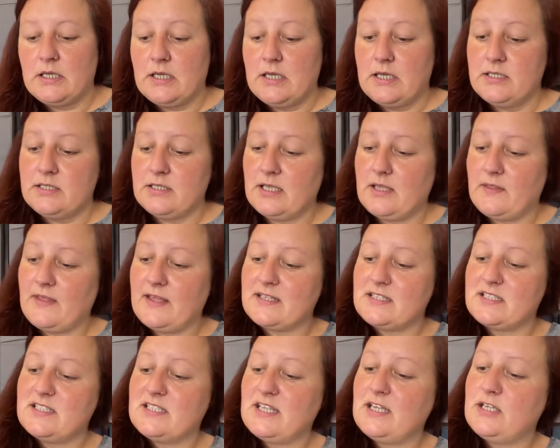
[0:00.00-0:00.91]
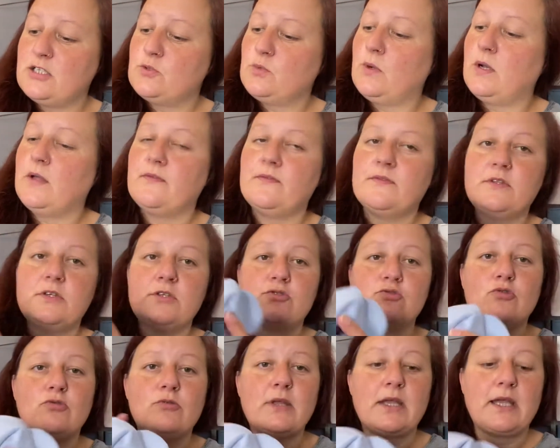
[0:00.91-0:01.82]
So yeah, that's stage one,
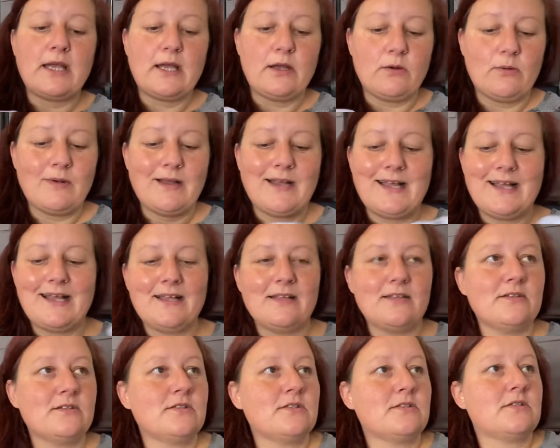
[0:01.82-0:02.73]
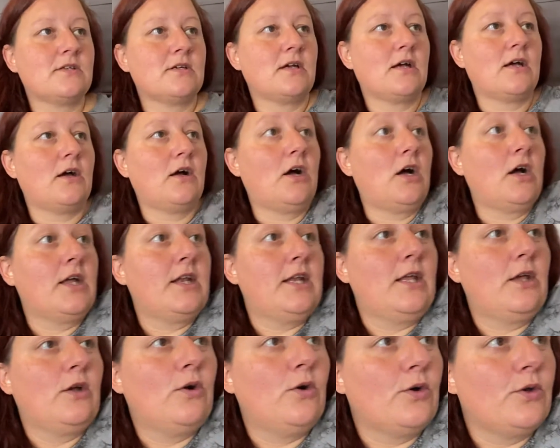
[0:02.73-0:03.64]
drawing out and
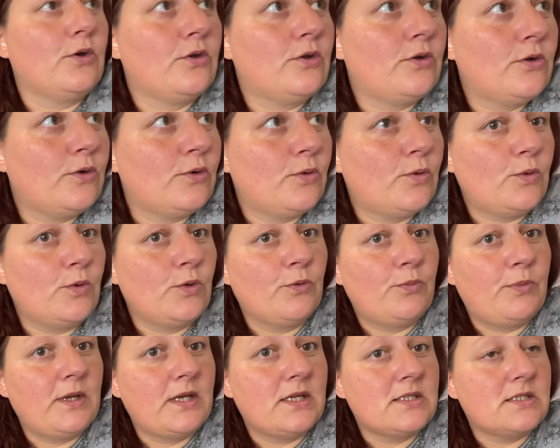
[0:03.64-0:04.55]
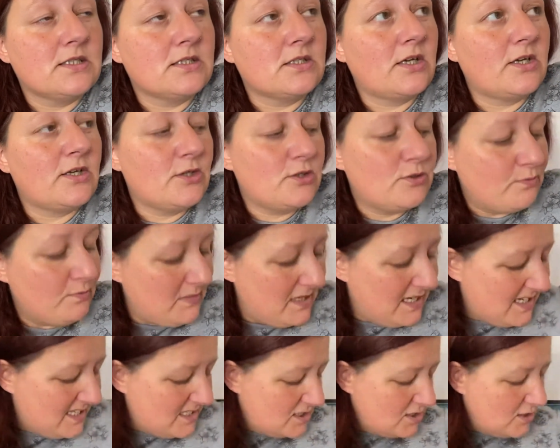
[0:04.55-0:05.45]
ironing on all the pieces. I use
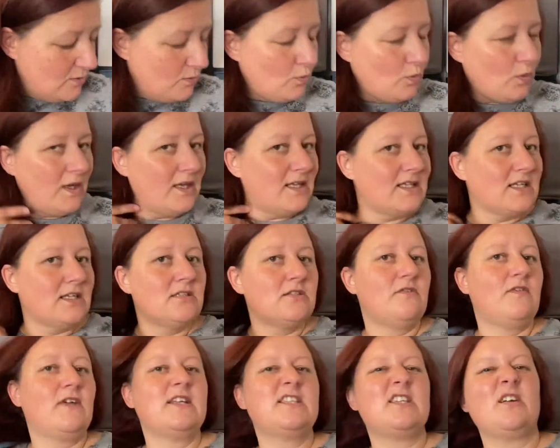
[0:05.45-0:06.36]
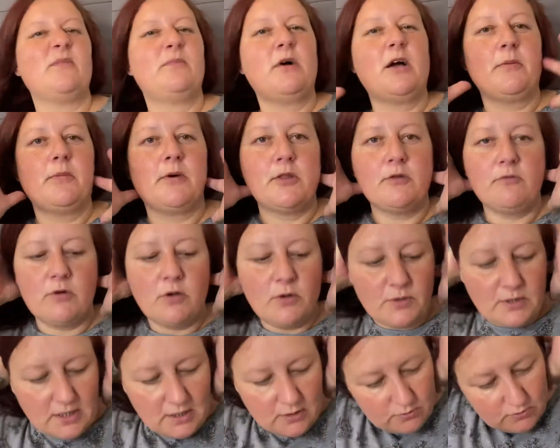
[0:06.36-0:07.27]
medium weight interfacing. I buy it by the roll
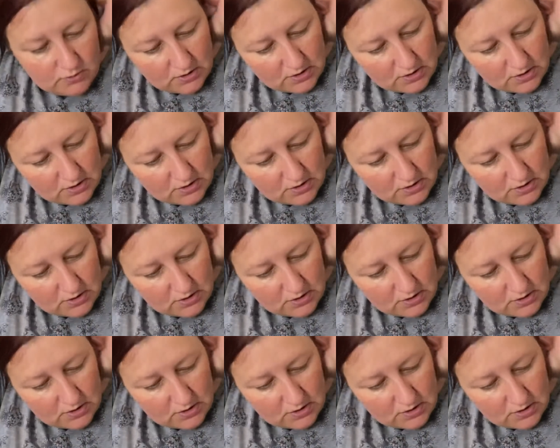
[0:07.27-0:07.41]
now.